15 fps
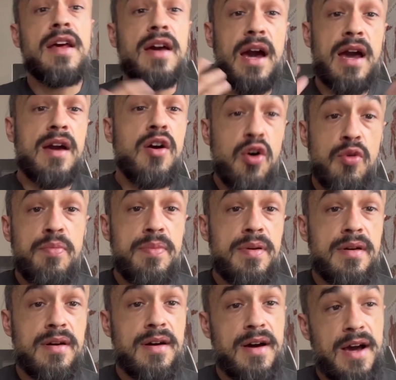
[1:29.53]
I hope
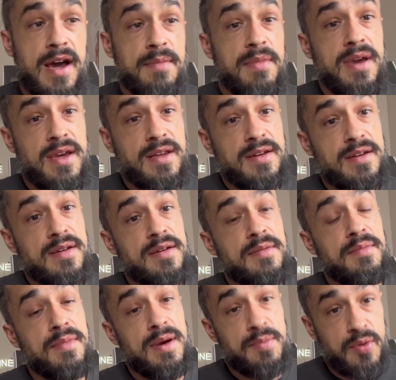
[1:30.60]
I made
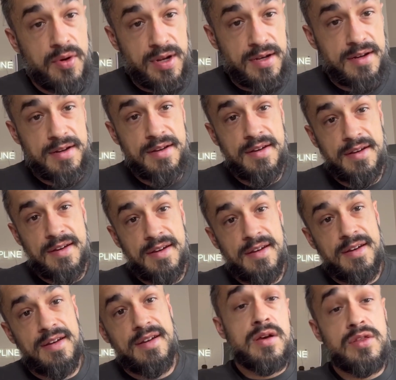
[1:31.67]
my point.
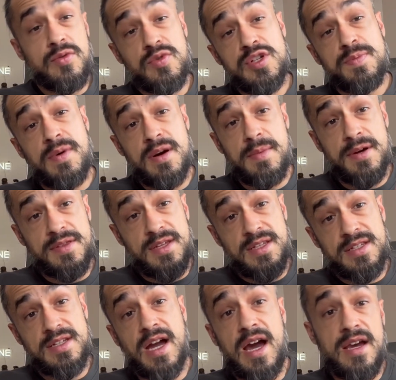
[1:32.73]
The worst part about these
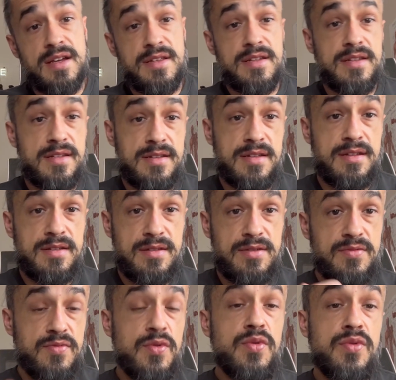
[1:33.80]
diets is that the
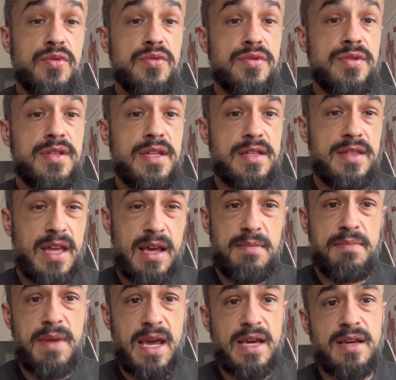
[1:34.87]
rules that they
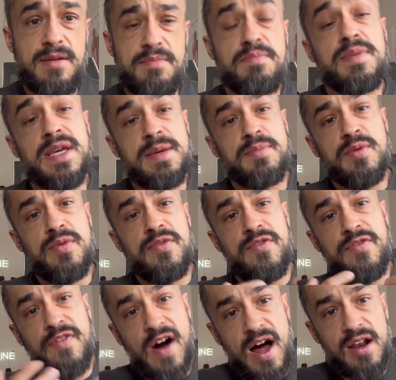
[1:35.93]
make people
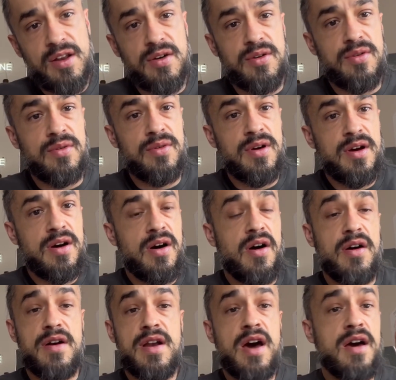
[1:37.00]
follow
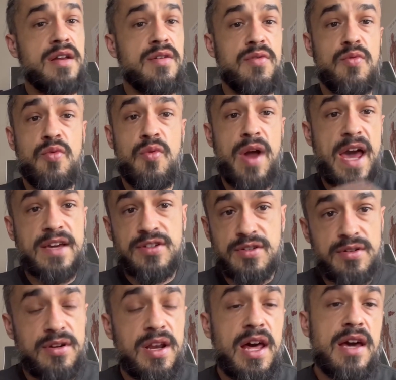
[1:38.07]
are not
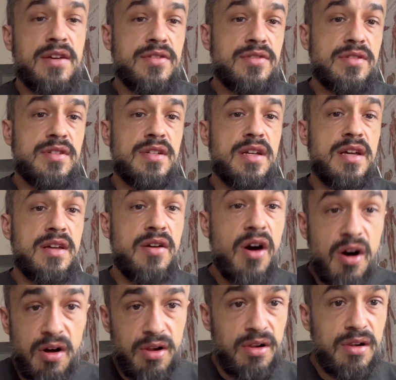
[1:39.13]
rationalized at
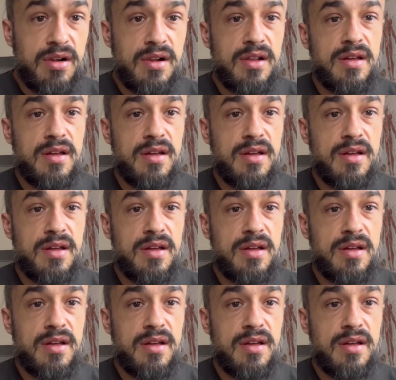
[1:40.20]
all.